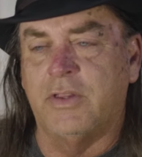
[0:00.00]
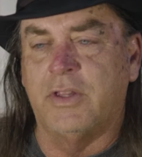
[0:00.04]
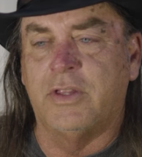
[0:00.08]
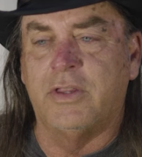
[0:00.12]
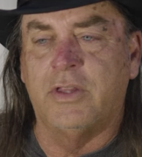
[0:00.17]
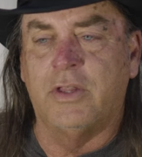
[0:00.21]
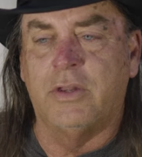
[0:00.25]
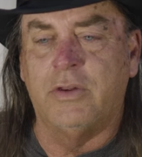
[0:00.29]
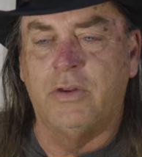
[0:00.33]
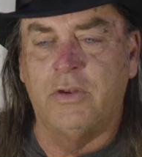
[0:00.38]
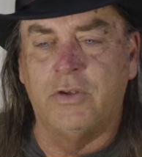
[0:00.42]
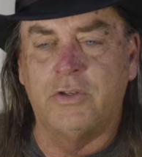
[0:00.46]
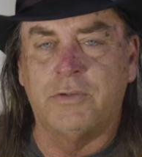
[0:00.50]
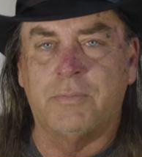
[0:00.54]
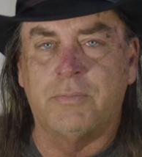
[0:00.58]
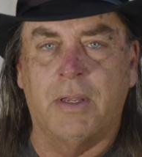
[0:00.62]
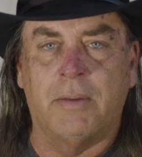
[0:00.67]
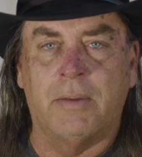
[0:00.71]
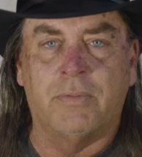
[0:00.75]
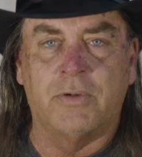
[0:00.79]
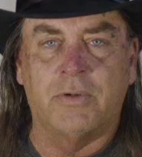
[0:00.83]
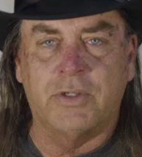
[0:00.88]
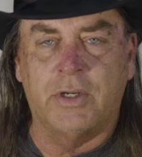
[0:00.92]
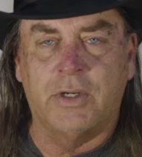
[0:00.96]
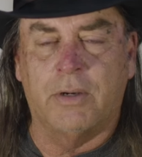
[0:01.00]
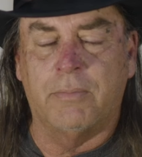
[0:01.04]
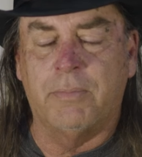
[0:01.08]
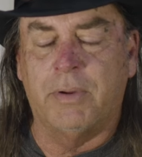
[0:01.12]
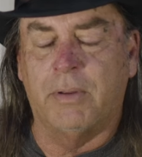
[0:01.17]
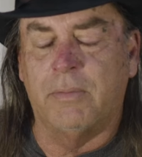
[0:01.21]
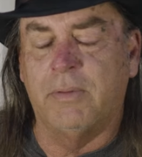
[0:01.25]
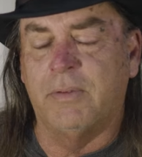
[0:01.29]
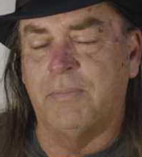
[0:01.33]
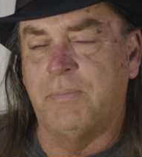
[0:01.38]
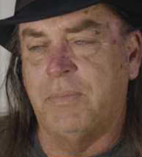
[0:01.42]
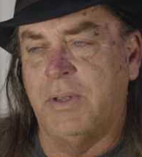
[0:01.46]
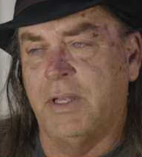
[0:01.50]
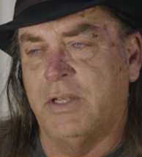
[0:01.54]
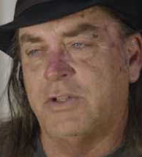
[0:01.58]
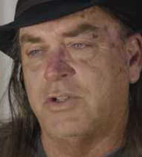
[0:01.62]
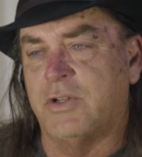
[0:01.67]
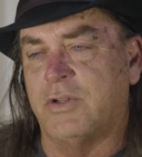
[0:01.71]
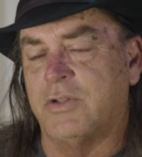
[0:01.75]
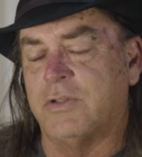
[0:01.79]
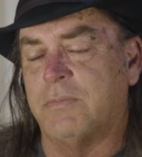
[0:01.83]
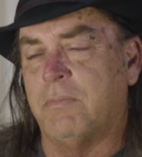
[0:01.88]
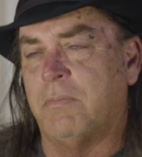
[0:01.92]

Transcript: And then the newspaper started public pictures.